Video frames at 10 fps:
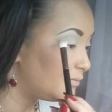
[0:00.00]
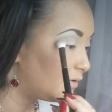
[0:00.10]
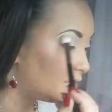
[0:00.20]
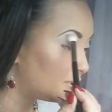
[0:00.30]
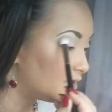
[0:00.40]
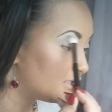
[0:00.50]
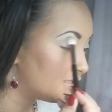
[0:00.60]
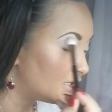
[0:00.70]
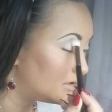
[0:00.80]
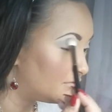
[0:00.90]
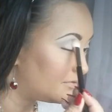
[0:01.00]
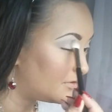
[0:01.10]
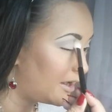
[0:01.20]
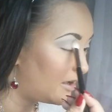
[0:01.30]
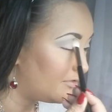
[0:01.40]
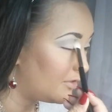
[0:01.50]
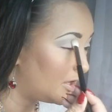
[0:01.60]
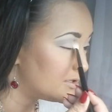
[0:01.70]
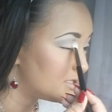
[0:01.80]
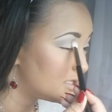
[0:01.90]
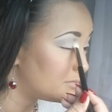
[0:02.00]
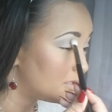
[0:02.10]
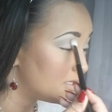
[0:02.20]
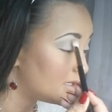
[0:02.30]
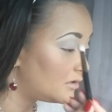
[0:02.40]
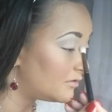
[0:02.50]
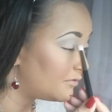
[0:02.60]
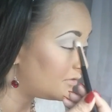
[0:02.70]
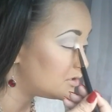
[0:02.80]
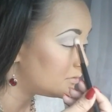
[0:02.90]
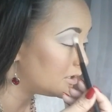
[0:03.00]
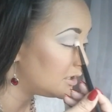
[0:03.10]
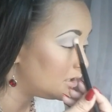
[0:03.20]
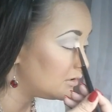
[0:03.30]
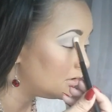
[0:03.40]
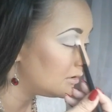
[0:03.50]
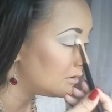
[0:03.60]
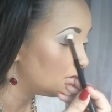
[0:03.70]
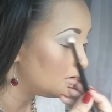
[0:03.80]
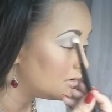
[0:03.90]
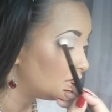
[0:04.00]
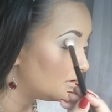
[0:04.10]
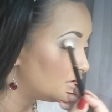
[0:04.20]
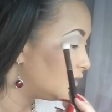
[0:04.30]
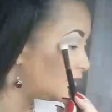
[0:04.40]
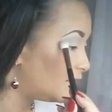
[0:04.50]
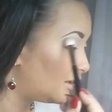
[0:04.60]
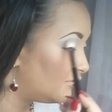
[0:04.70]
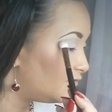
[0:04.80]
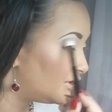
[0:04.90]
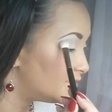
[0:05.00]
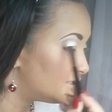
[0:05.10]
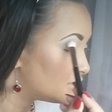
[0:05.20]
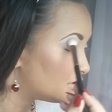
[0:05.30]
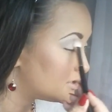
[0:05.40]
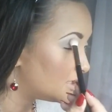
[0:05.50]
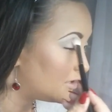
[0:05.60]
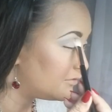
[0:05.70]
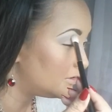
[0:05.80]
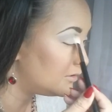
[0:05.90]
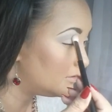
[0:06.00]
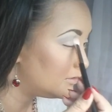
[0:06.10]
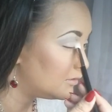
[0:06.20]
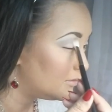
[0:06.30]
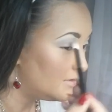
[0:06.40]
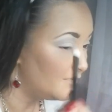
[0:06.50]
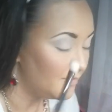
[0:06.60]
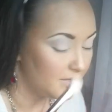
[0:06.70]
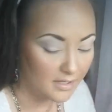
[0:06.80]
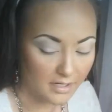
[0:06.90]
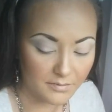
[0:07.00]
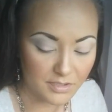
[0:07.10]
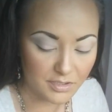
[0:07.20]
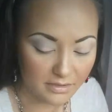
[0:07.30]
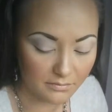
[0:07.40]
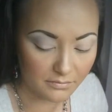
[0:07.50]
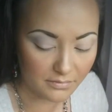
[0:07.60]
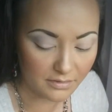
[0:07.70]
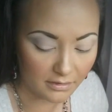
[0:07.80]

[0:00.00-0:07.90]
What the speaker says: But I'm gonna sell them for half that, so I'm gonna sell them for $20. And I have like 6 or 7. I'm doing a